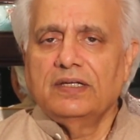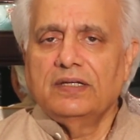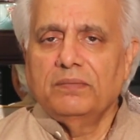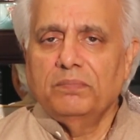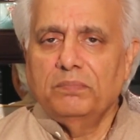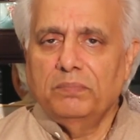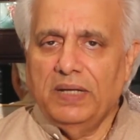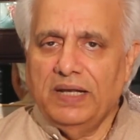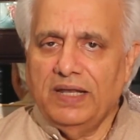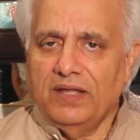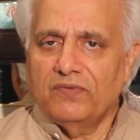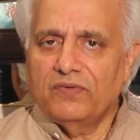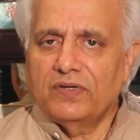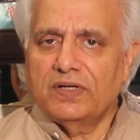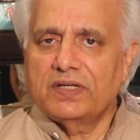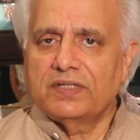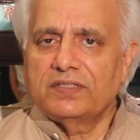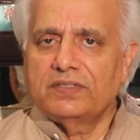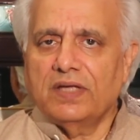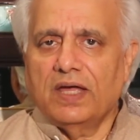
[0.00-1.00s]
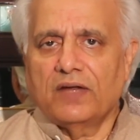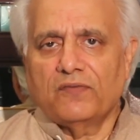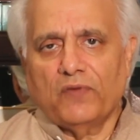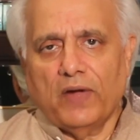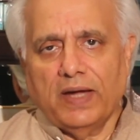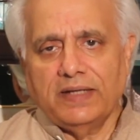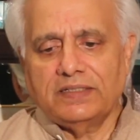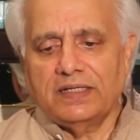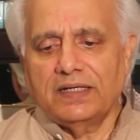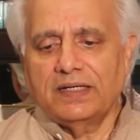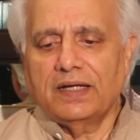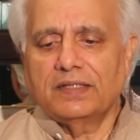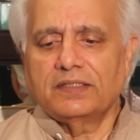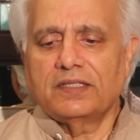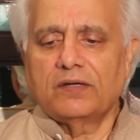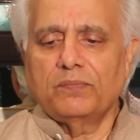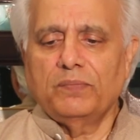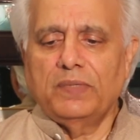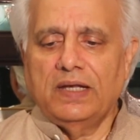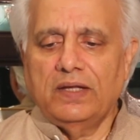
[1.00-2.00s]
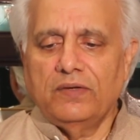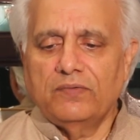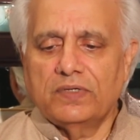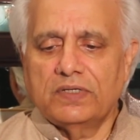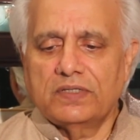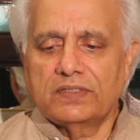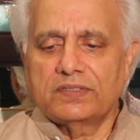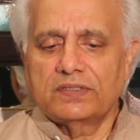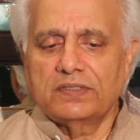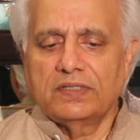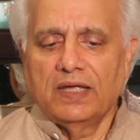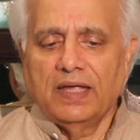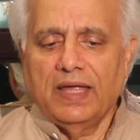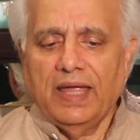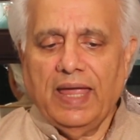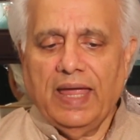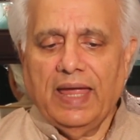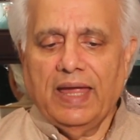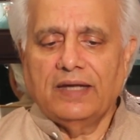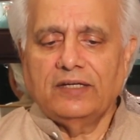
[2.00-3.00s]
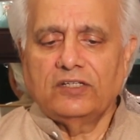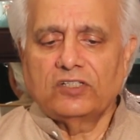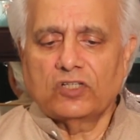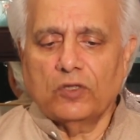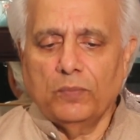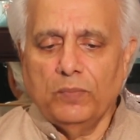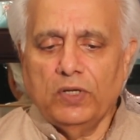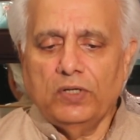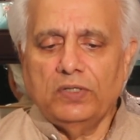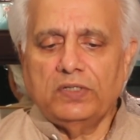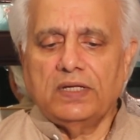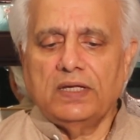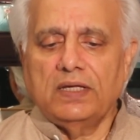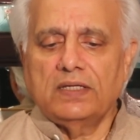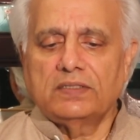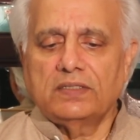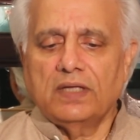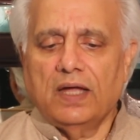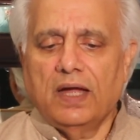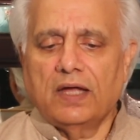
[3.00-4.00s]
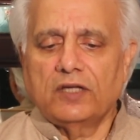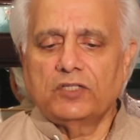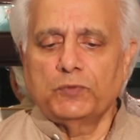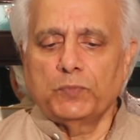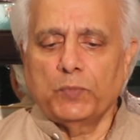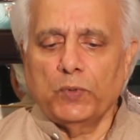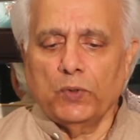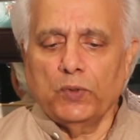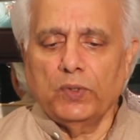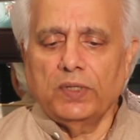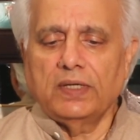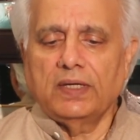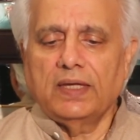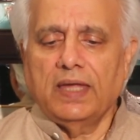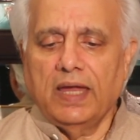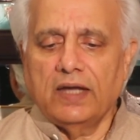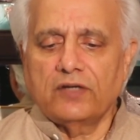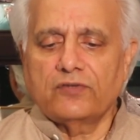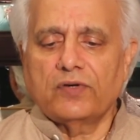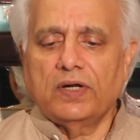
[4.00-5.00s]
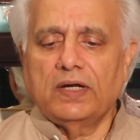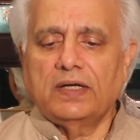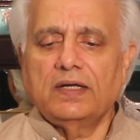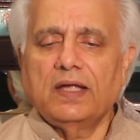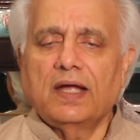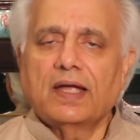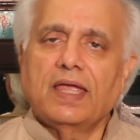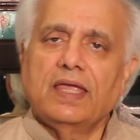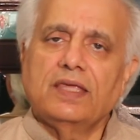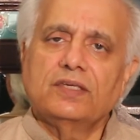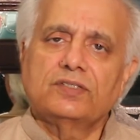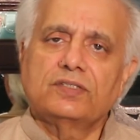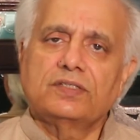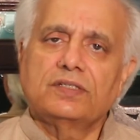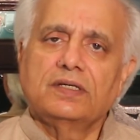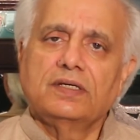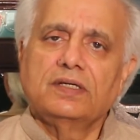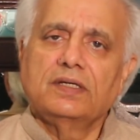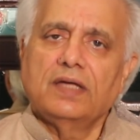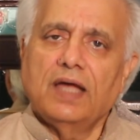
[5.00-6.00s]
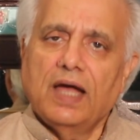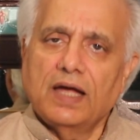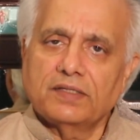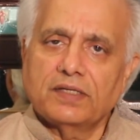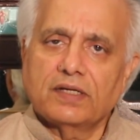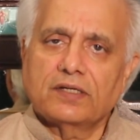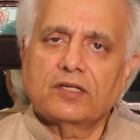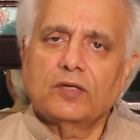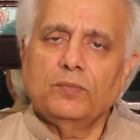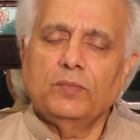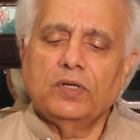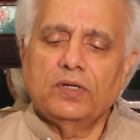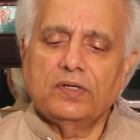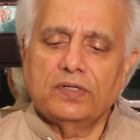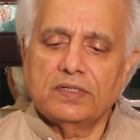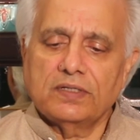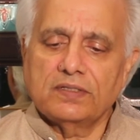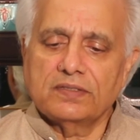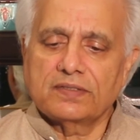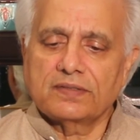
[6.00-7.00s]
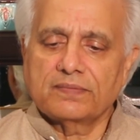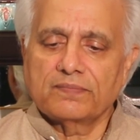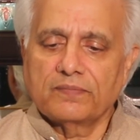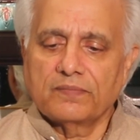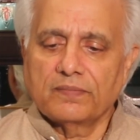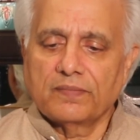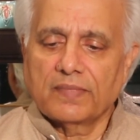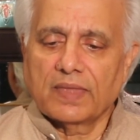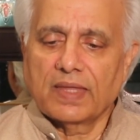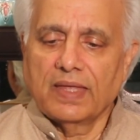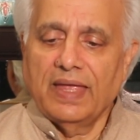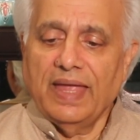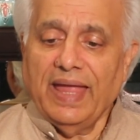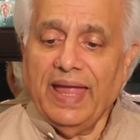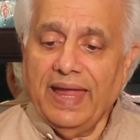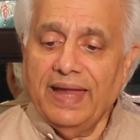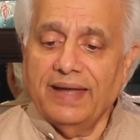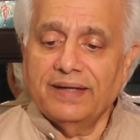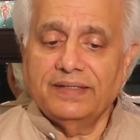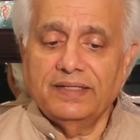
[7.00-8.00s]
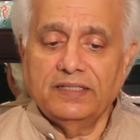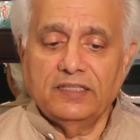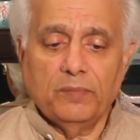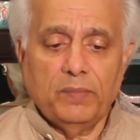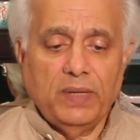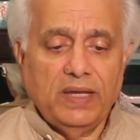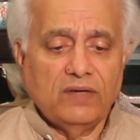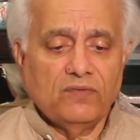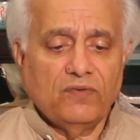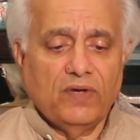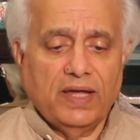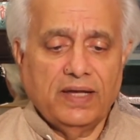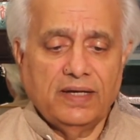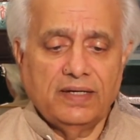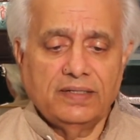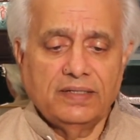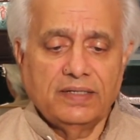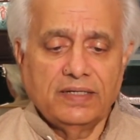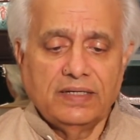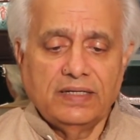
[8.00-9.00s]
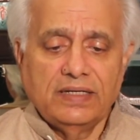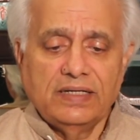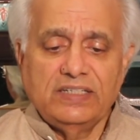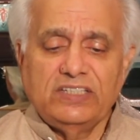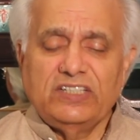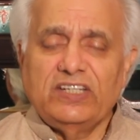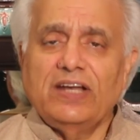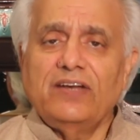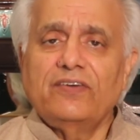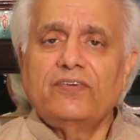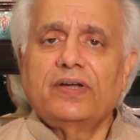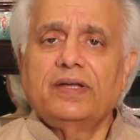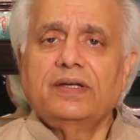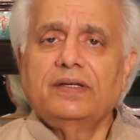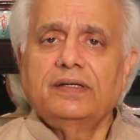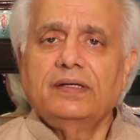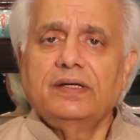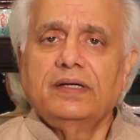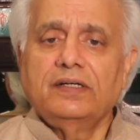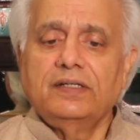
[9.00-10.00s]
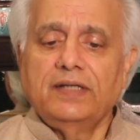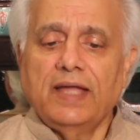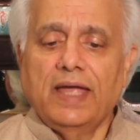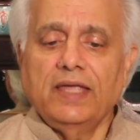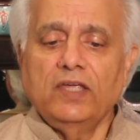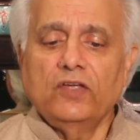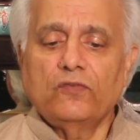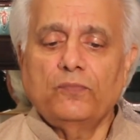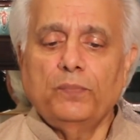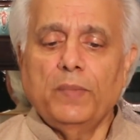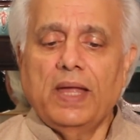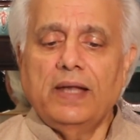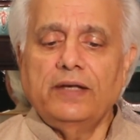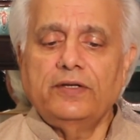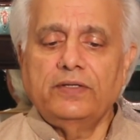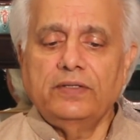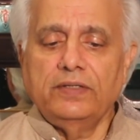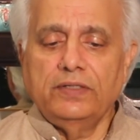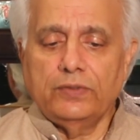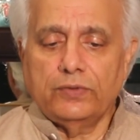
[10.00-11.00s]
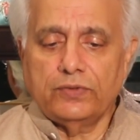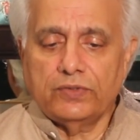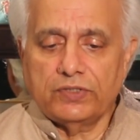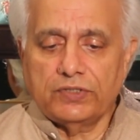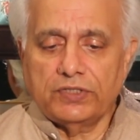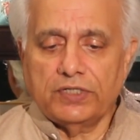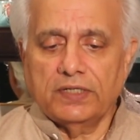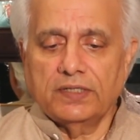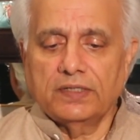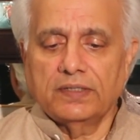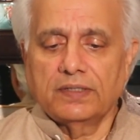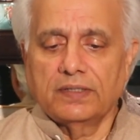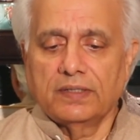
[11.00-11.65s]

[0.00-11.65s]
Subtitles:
believers are fighting other believers, and communities are spewing hatred against other communities. And in the meanwhile, children die of malnutrition.